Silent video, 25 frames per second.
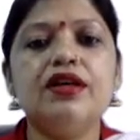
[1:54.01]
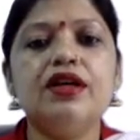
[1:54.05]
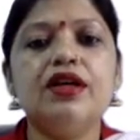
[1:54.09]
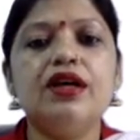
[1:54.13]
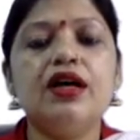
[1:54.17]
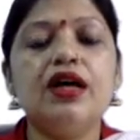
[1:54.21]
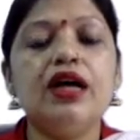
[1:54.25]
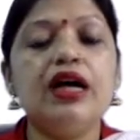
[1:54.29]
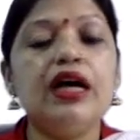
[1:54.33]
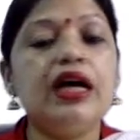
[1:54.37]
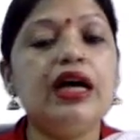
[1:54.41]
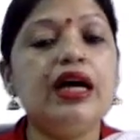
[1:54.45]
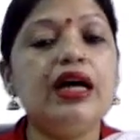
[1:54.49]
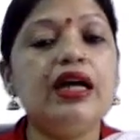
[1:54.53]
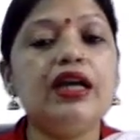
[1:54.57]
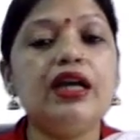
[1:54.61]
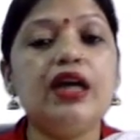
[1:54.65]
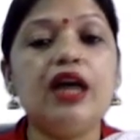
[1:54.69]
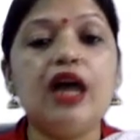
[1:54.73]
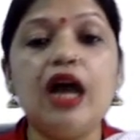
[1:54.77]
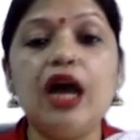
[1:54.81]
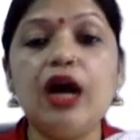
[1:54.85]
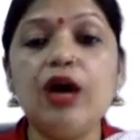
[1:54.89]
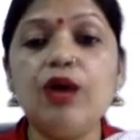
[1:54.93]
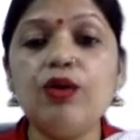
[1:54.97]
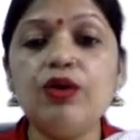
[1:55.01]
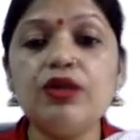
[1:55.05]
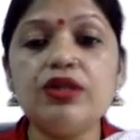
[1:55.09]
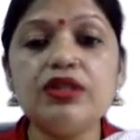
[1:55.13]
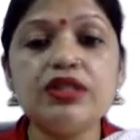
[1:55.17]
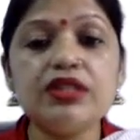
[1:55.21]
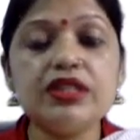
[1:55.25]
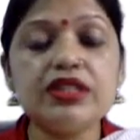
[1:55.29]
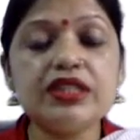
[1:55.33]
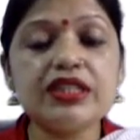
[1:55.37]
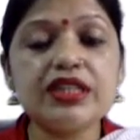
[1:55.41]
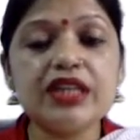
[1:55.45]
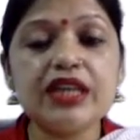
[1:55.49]
And how is
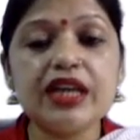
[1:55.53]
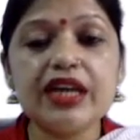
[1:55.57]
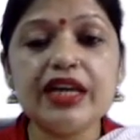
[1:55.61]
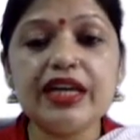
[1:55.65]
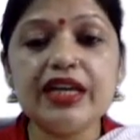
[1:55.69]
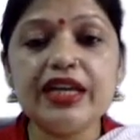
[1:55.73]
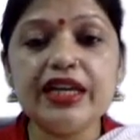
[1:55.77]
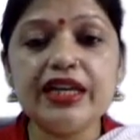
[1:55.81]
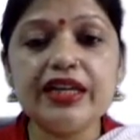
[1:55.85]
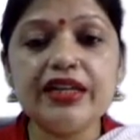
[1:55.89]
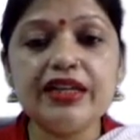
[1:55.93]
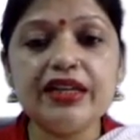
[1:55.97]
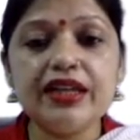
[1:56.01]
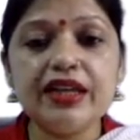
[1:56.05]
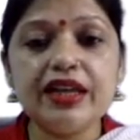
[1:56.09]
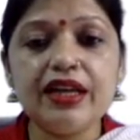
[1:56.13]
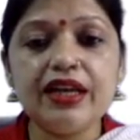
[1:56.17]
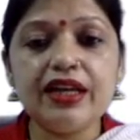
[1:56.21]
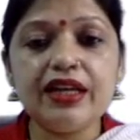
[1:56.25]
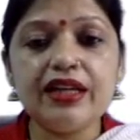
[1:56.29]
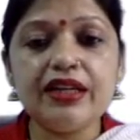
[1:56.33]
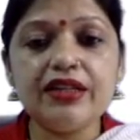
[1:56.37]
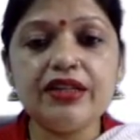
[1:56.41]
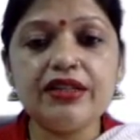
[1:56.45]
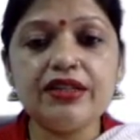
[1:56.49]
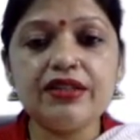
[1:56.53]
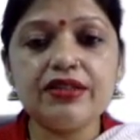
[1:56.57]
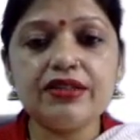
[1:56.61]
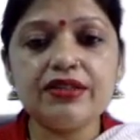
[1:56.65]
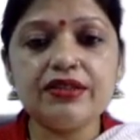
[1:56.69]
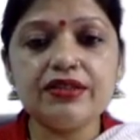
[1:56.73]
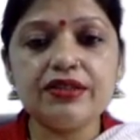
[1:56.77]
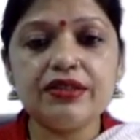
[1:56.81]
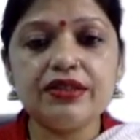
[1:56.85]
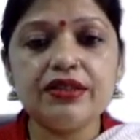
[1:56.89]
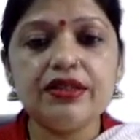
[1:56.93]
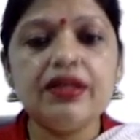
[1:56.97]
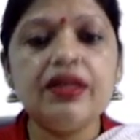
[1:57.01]
the sky at night?
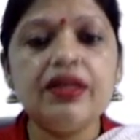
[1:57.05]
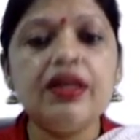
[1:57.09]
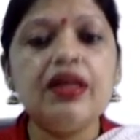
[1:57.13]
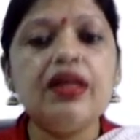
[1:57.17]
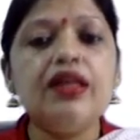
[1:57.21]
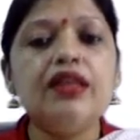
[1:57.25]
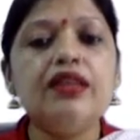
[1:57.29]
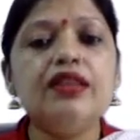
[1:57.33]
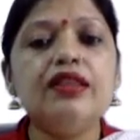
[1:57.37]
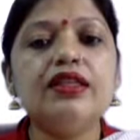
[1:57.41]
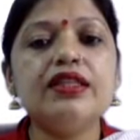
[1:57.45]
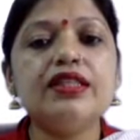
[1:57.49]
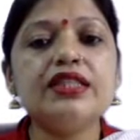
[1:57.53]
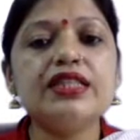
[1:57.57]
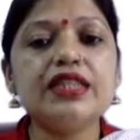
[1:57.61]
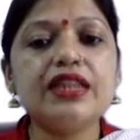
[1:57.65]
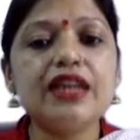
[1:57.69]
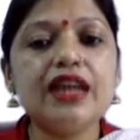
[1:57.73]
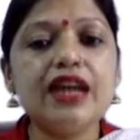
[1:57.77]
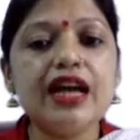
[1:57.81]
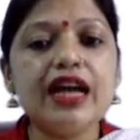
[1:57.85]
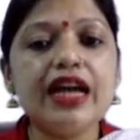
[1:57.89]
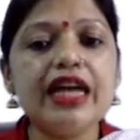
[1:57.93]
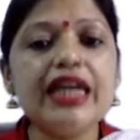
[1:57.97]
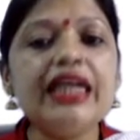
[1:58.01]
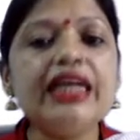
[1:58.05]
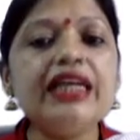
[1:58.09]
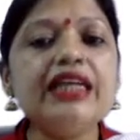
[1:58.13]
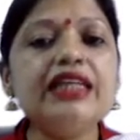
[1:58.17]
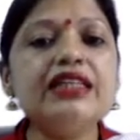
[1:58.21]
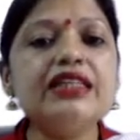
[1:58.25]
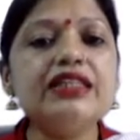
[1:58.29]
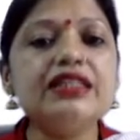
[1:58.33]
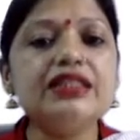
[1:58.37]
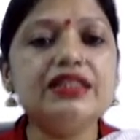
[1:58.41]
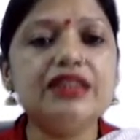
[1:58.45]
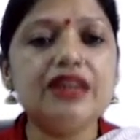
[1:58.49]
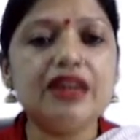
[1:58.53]
The sky
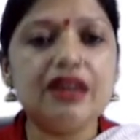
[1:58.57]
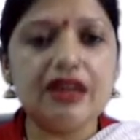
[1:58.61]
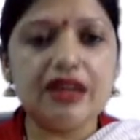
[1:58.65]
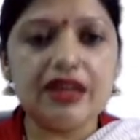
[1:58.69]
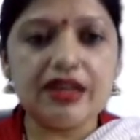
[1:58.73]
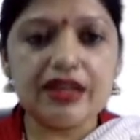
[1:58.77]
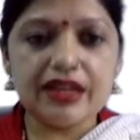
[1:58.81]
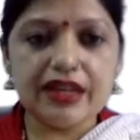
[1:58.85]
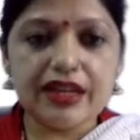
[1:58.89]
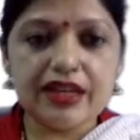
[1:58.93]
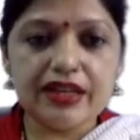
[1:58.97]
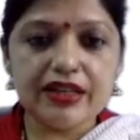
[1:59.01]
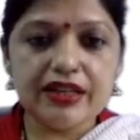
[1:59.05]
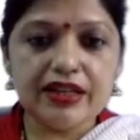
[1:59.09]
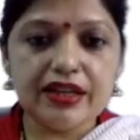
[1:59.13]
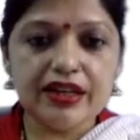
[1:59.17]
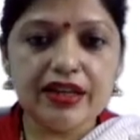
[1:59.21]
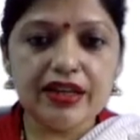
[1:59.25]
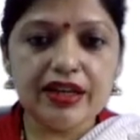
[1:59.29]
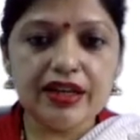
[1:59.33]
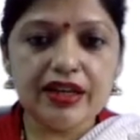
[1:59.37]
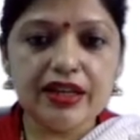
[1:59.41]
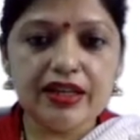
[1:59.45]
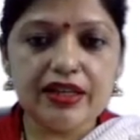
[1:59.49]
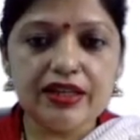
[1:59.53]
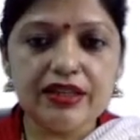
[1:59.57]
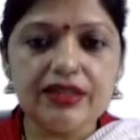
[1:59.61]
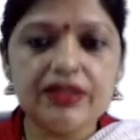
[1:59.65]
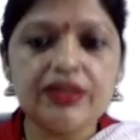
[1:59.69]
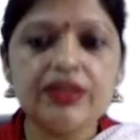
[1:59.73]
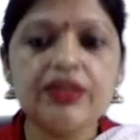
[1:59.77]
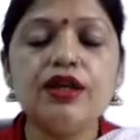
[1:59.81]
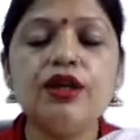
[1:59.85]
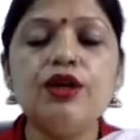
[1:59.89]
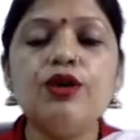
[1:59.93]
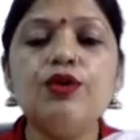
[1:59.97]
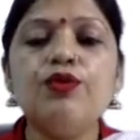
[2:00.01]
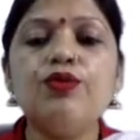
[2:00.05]
is dark at night.
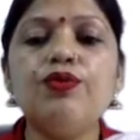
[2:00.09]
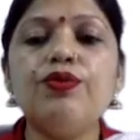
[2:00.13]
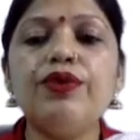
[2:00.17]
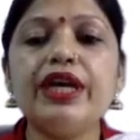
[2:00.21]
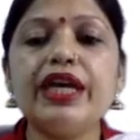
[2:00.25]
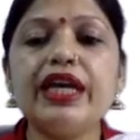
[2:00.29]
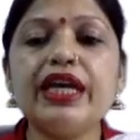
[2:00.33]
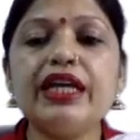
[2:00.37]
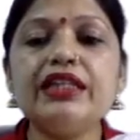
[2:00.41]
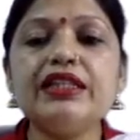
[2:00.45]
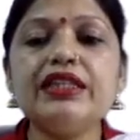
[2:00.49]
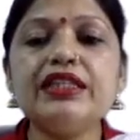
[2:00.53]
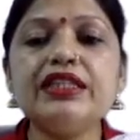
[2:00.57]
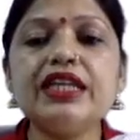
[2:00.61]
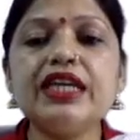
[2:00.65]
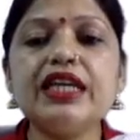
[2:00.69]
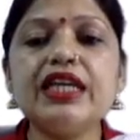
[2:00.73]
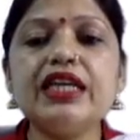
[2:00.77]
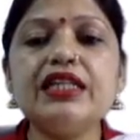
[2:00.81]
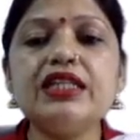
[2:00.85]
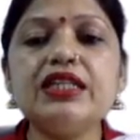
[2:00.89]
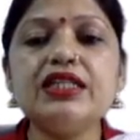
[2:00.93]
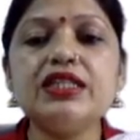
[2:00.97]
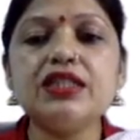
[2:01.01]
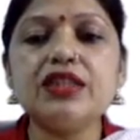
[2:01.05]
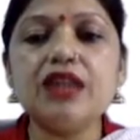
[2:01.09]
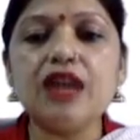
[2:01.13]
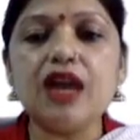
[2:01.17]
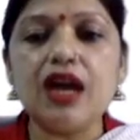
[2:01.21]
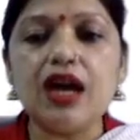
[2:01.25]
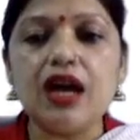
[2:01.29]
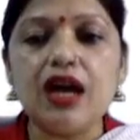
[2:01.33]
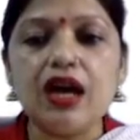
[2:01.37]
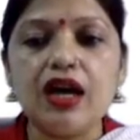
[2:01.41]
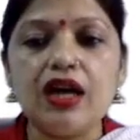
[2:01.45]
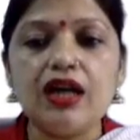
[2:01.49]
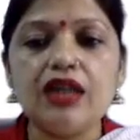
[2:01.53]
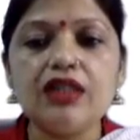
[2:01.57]
We can see
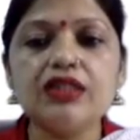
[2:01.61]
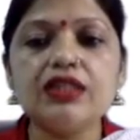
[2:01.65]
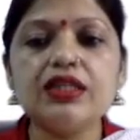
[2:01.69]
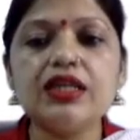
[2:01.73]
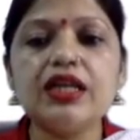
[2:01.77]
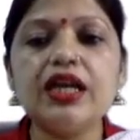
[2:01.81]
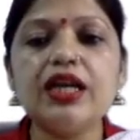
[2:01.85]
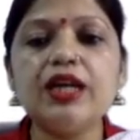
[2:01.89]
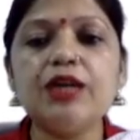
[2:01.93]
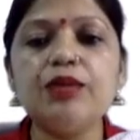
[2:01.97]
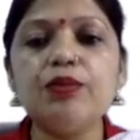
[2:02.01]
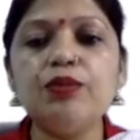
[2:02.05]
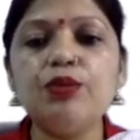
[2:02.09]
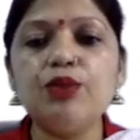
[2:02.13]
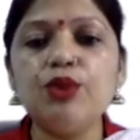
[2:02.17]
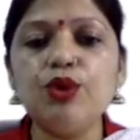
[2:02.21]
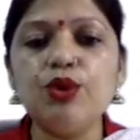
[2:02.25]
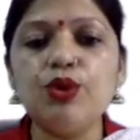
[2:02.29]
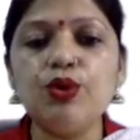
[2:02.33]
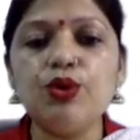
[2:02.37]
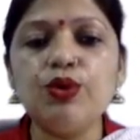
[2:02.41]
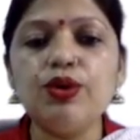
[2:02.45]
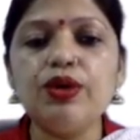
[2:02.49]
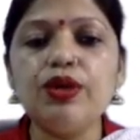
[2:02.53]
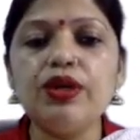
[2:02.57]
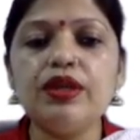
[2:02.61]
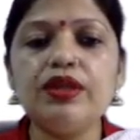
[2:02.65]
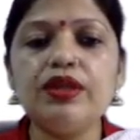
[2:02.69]
stars and moon in